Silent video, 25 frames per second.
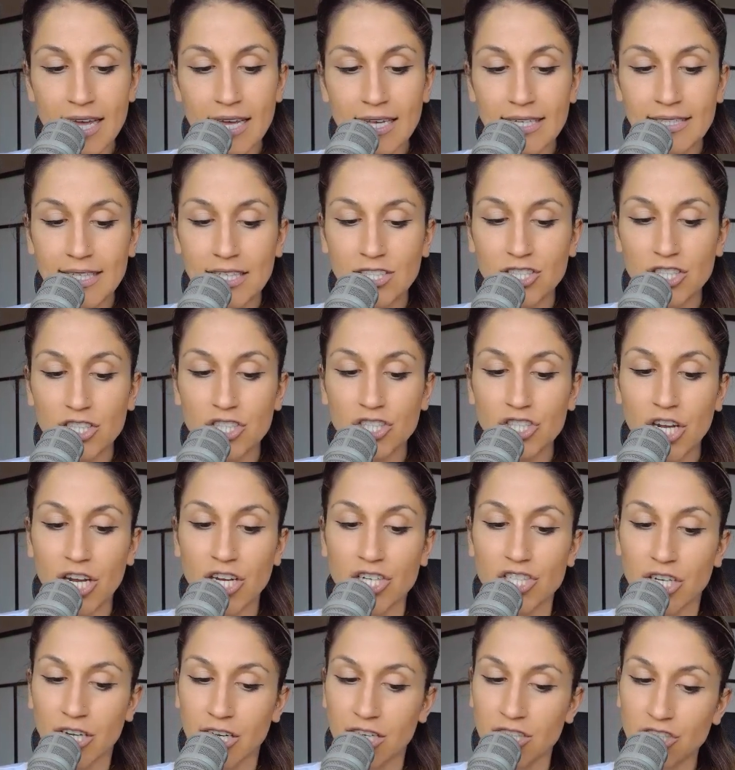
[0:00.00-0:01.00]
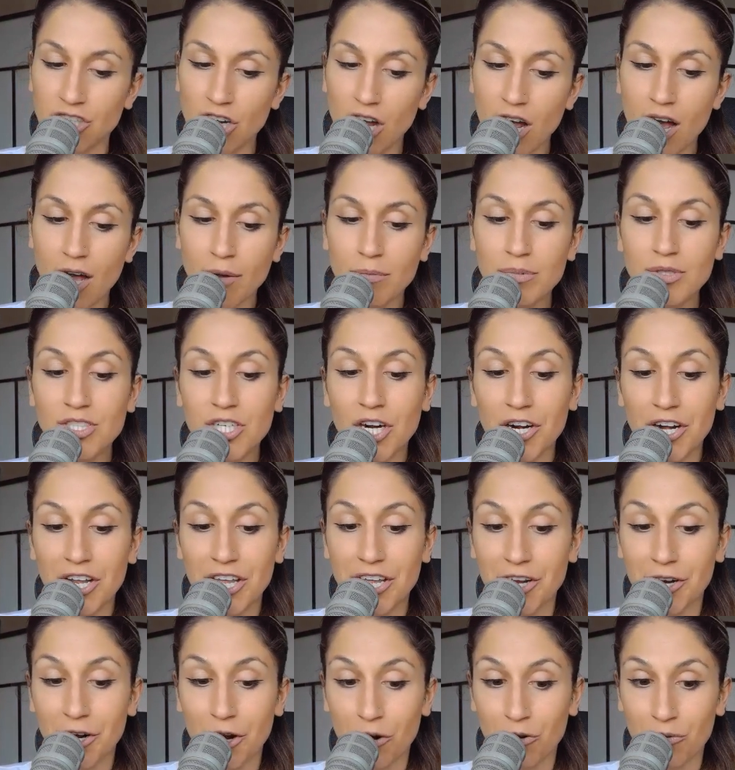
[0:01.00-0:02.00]
such as changing a job, starting
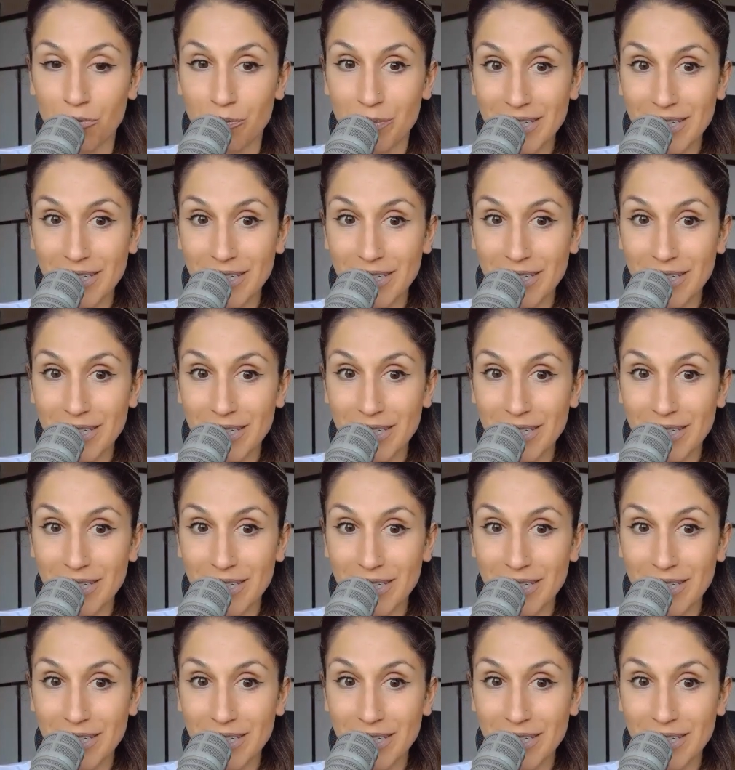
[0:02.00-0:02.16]
your own